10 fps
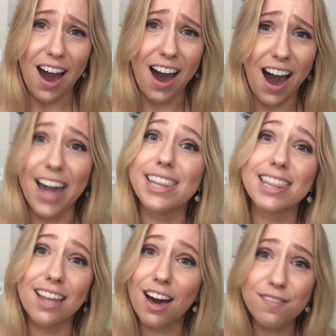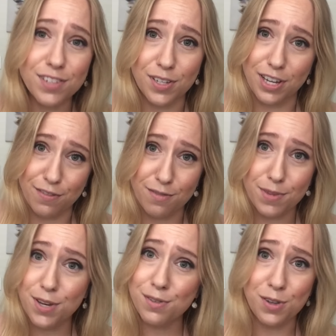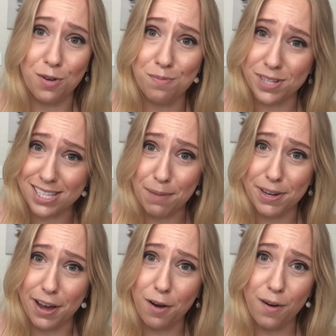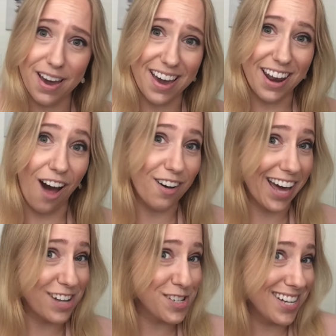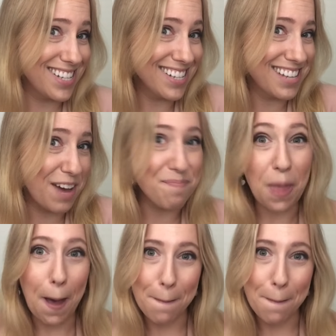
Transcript: I'd love to hear from you, so please let me know, and I'll catch you guys next time.